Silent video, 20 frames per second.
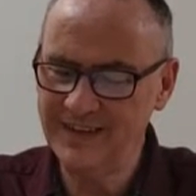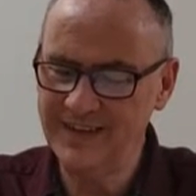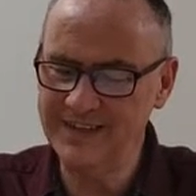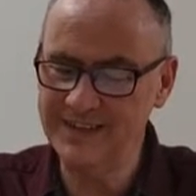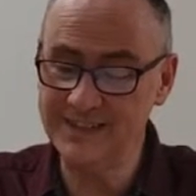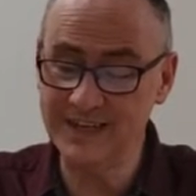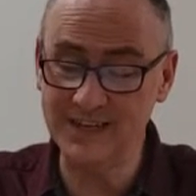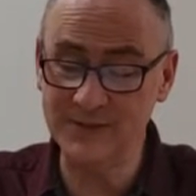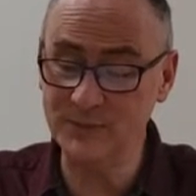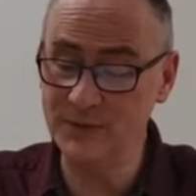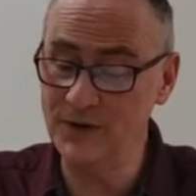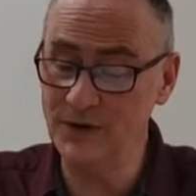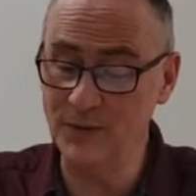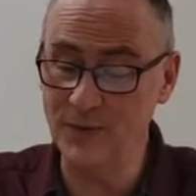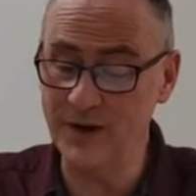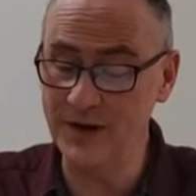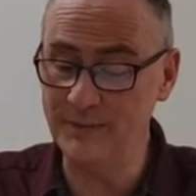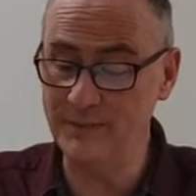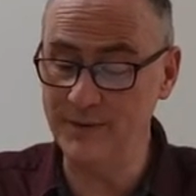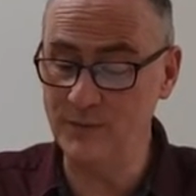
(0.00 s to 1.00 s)
It says we don't
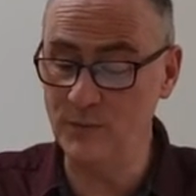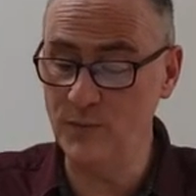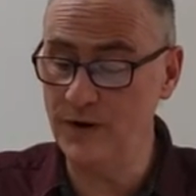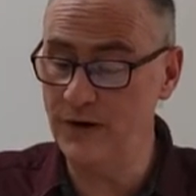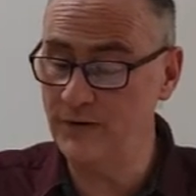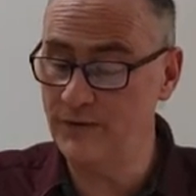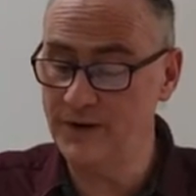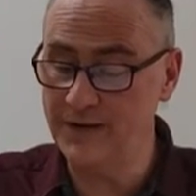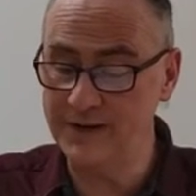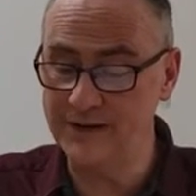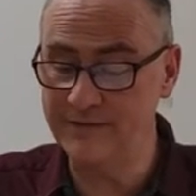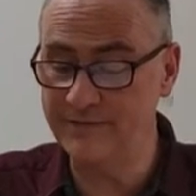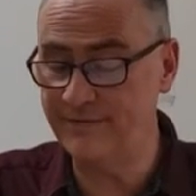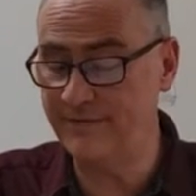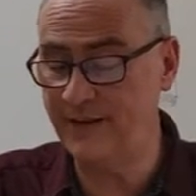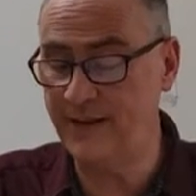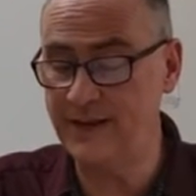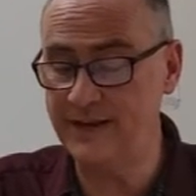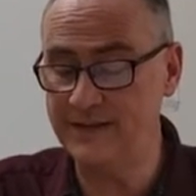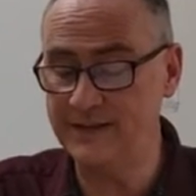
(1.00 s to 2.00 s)
want to be weary and
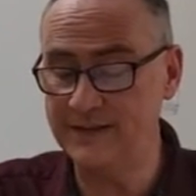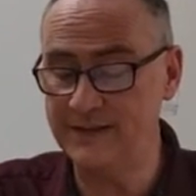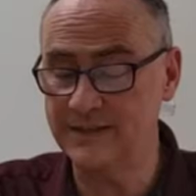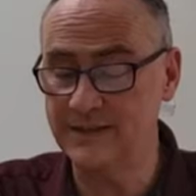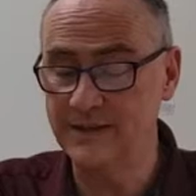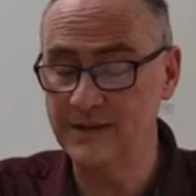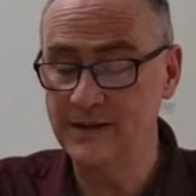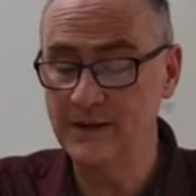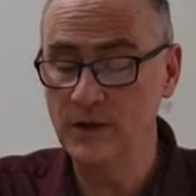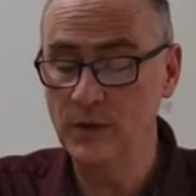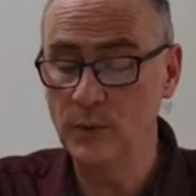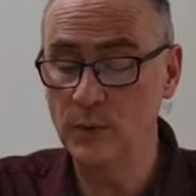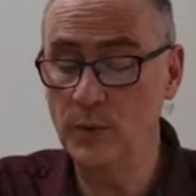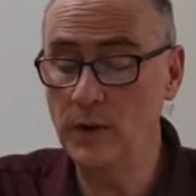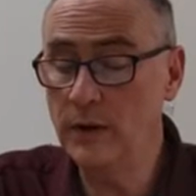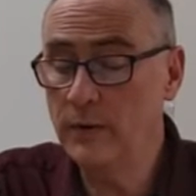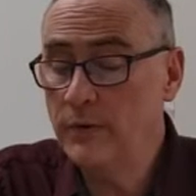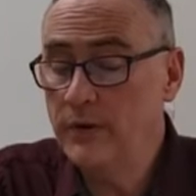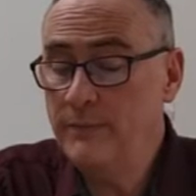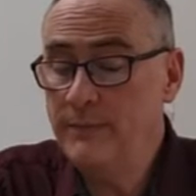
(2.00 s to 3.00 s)
faint.
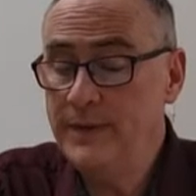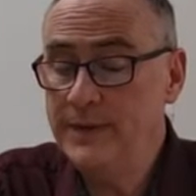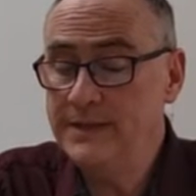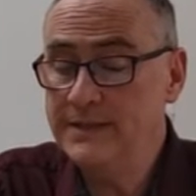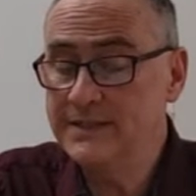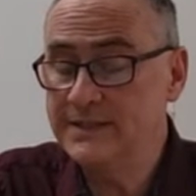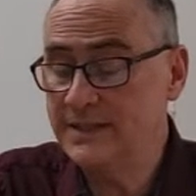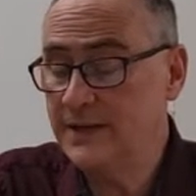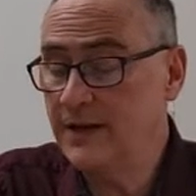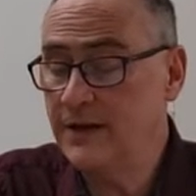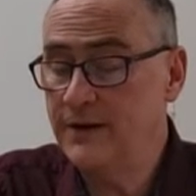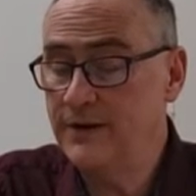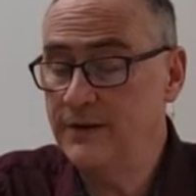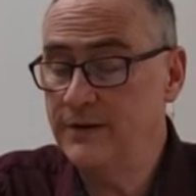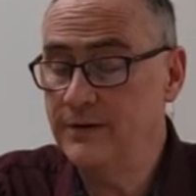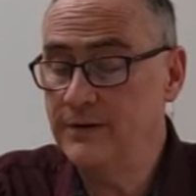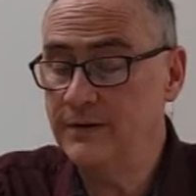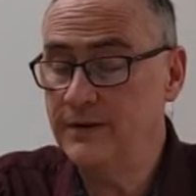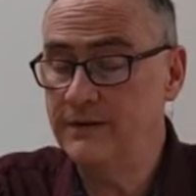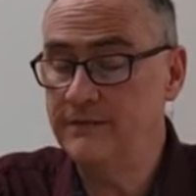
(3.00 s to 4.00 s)
Weary means
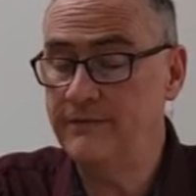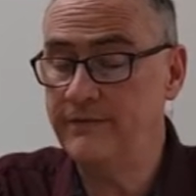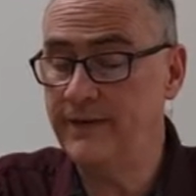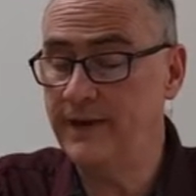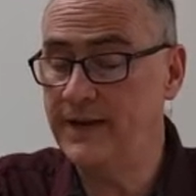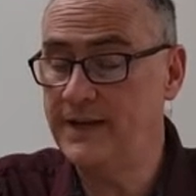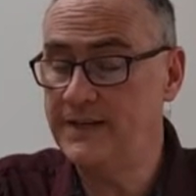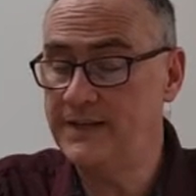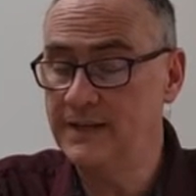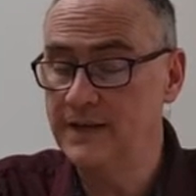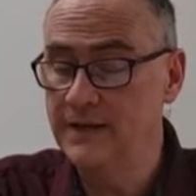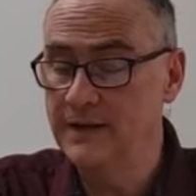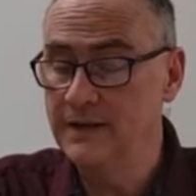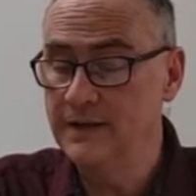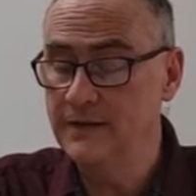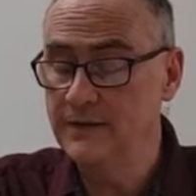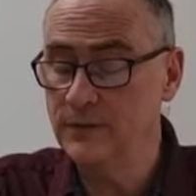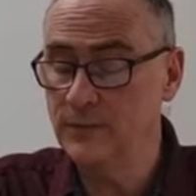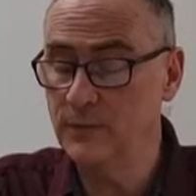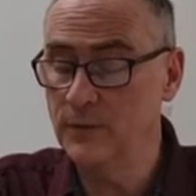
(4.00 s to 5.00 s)
tired and faint.
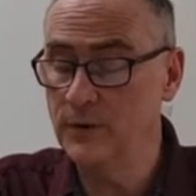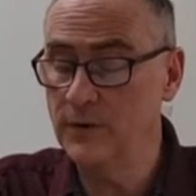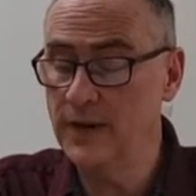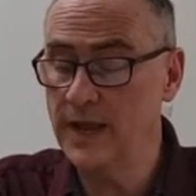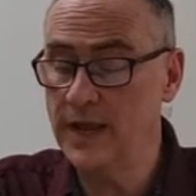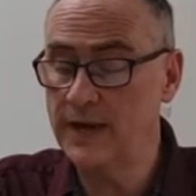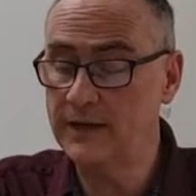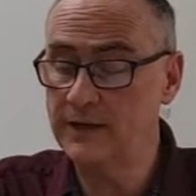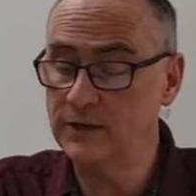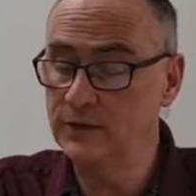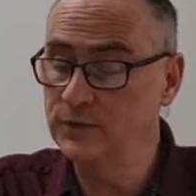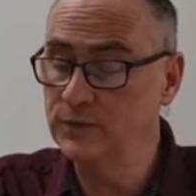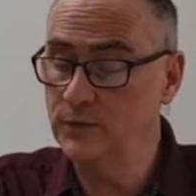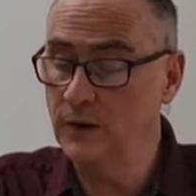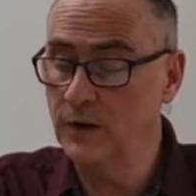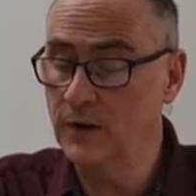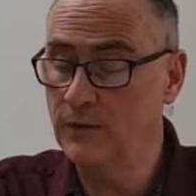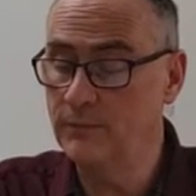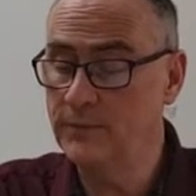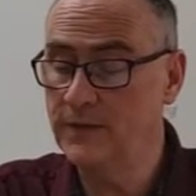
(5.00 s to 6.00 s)
The word
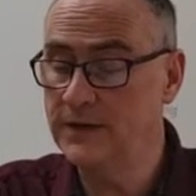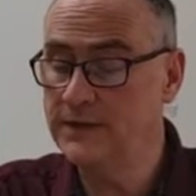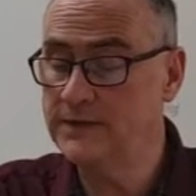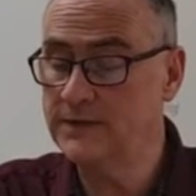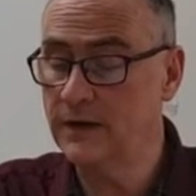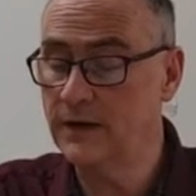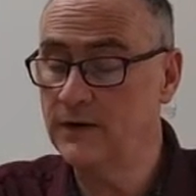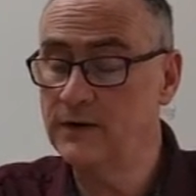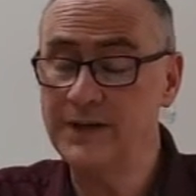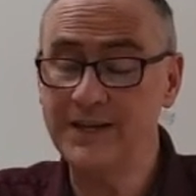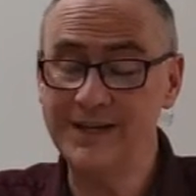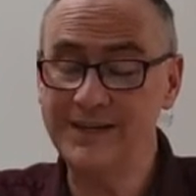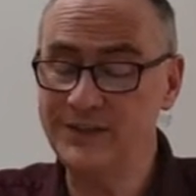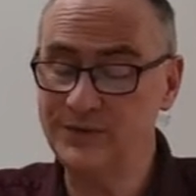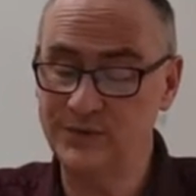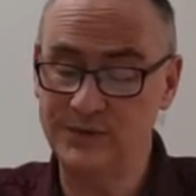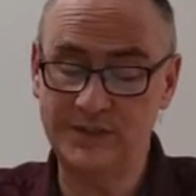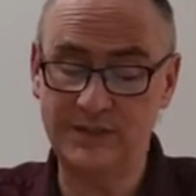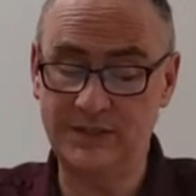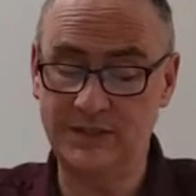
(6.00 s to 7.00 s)
ekluo means
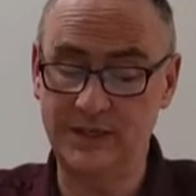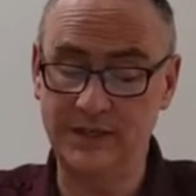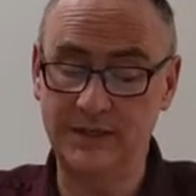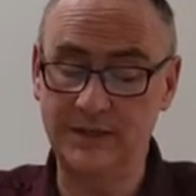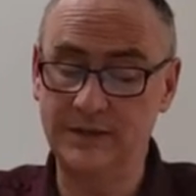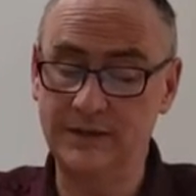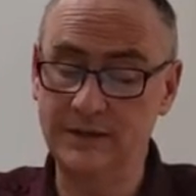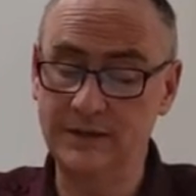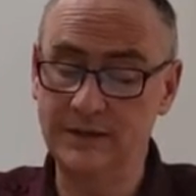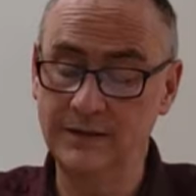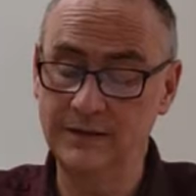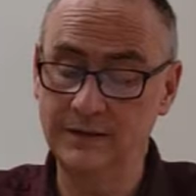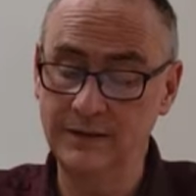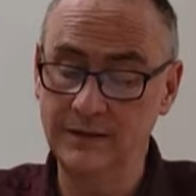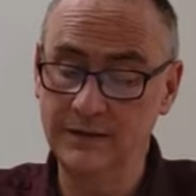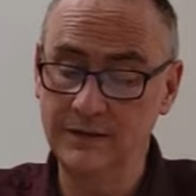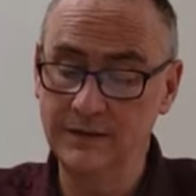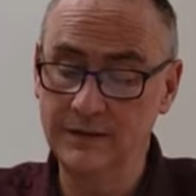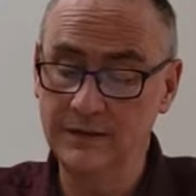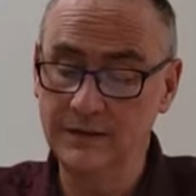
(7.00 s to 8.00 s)
uninterested.
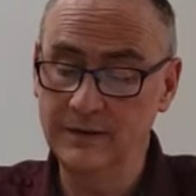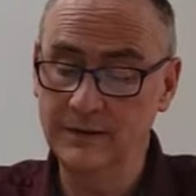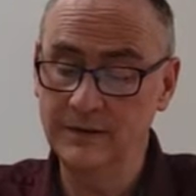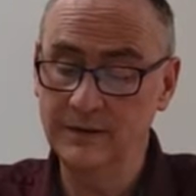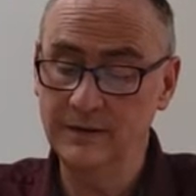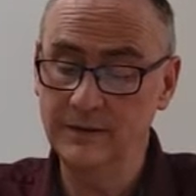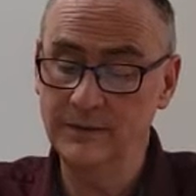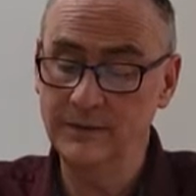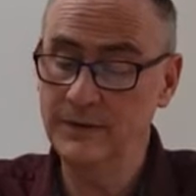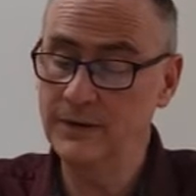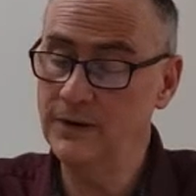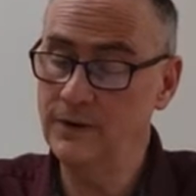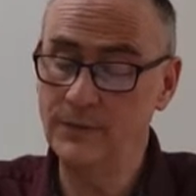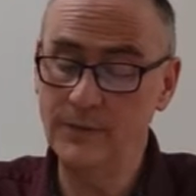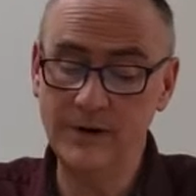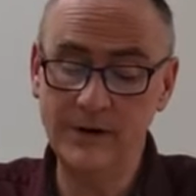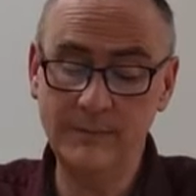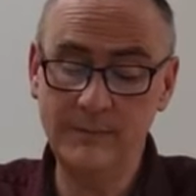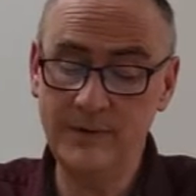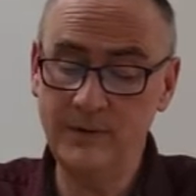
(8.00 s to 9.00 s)
We don't
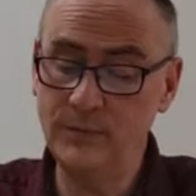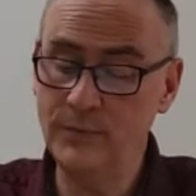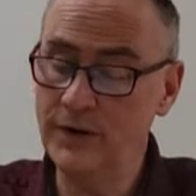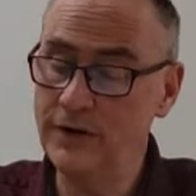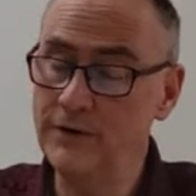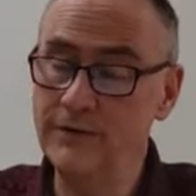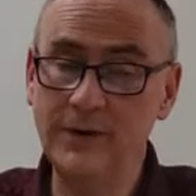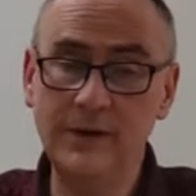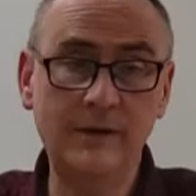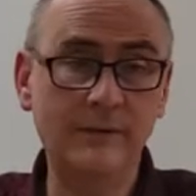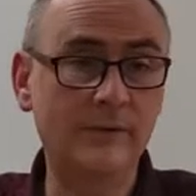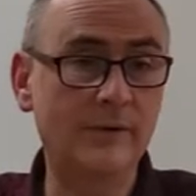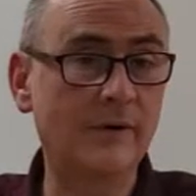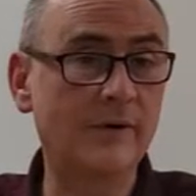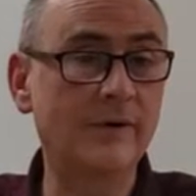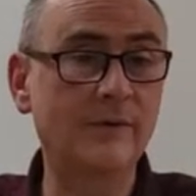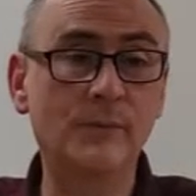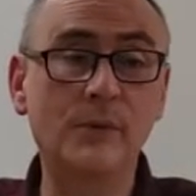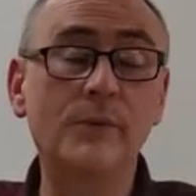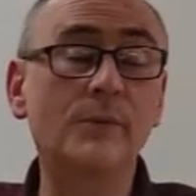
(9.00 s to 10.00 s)
want to be weary. We
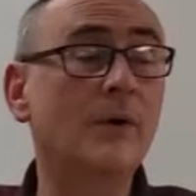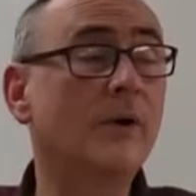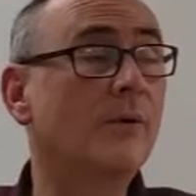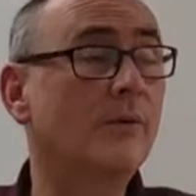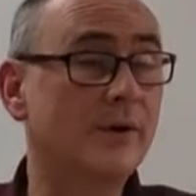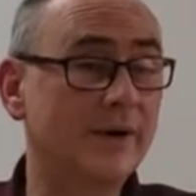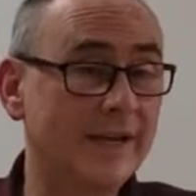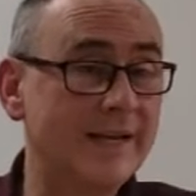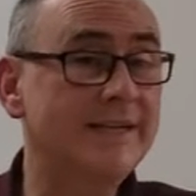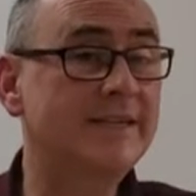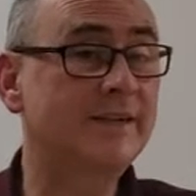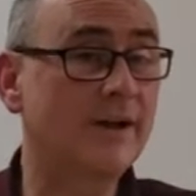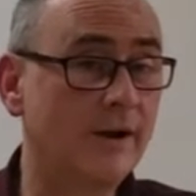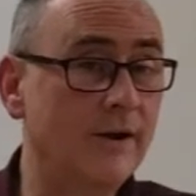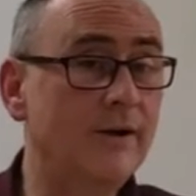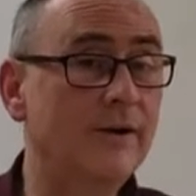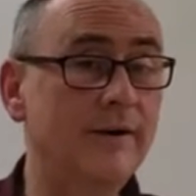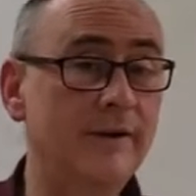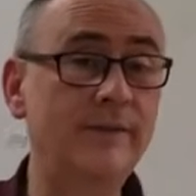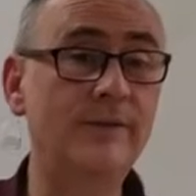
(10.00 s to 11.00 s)
don't, we don't want to get
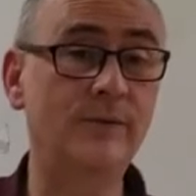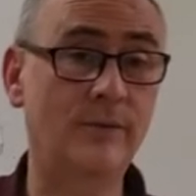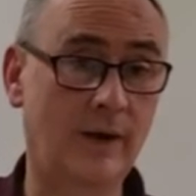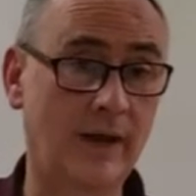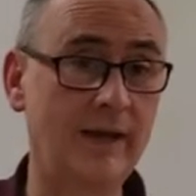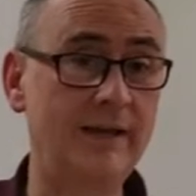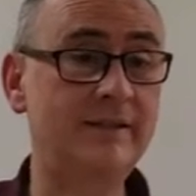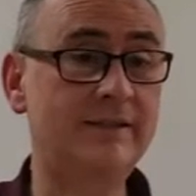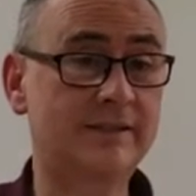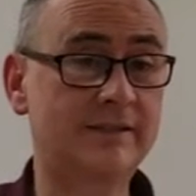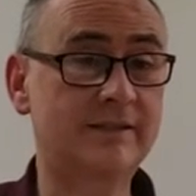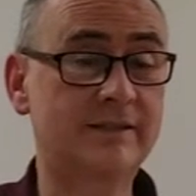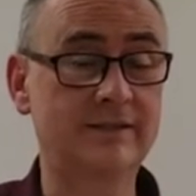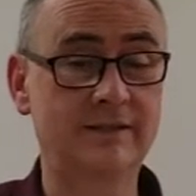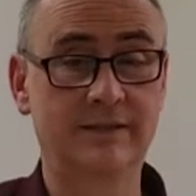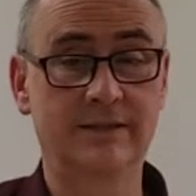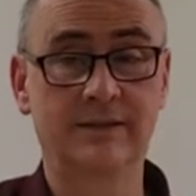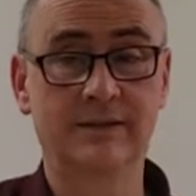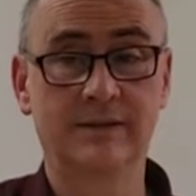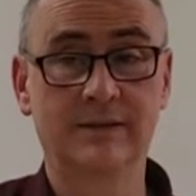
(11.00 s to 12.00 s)
tired in the race,
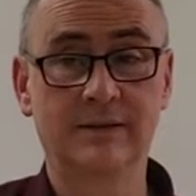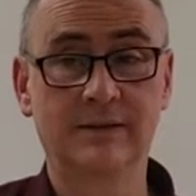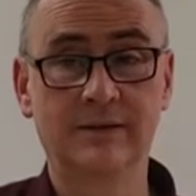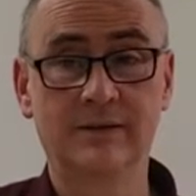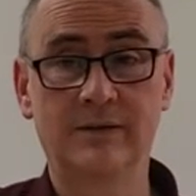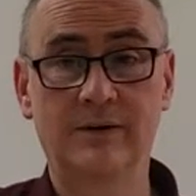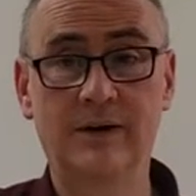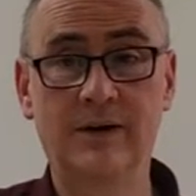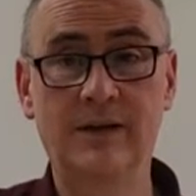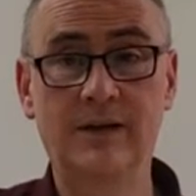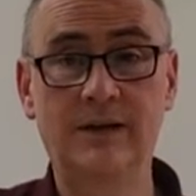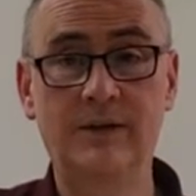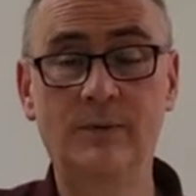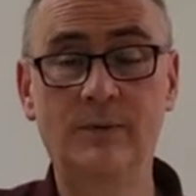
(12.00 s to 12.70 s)
right?